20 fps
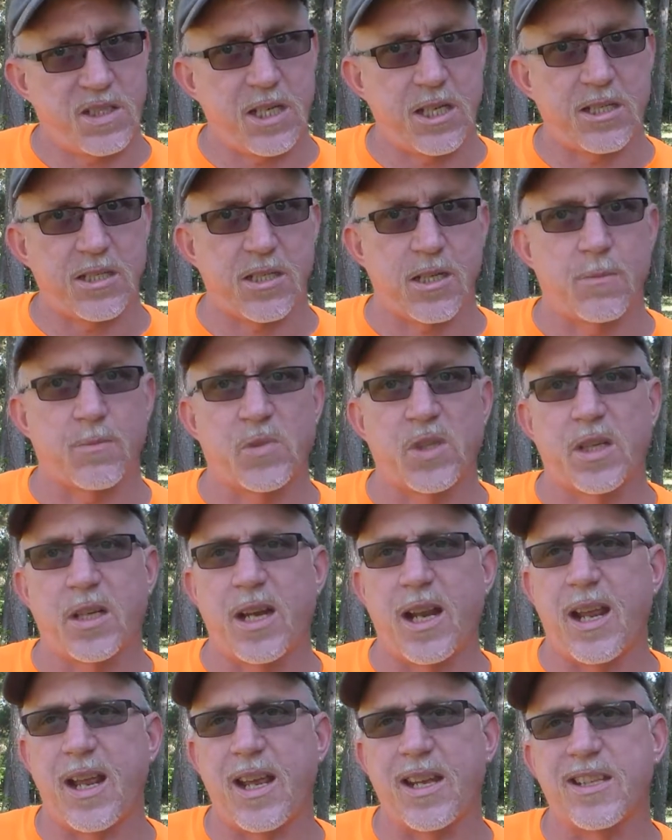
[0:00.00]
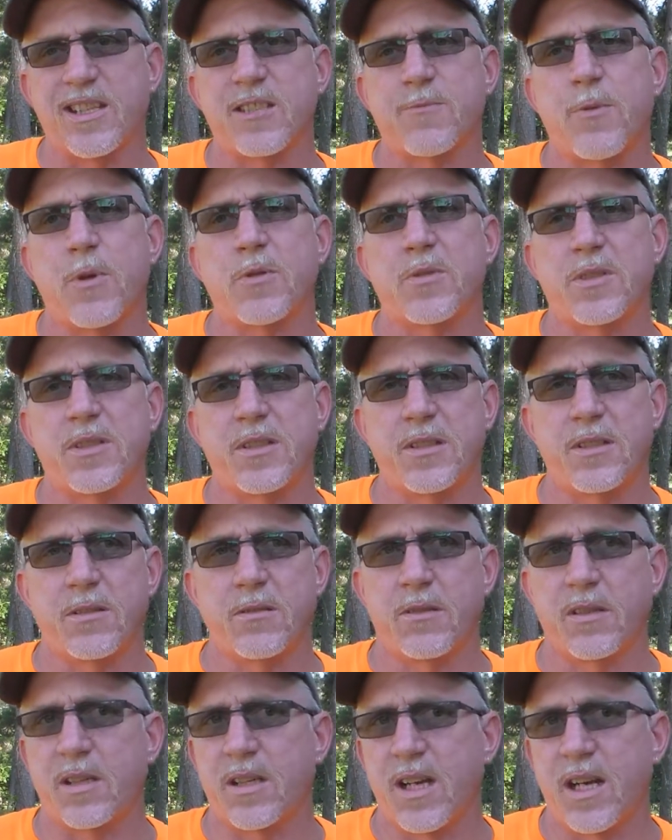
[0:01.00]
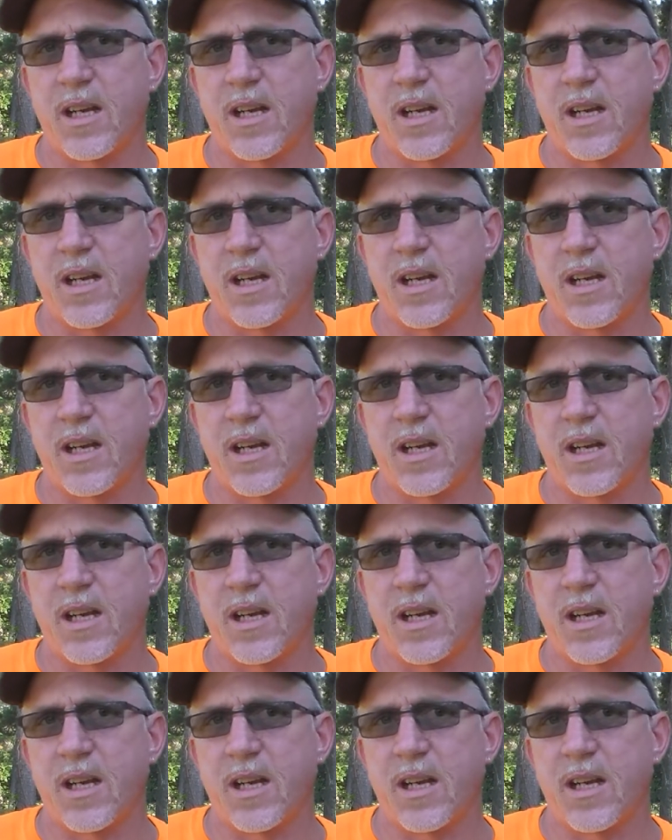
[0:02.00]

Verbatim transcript: said something and I hadn't spoke to you in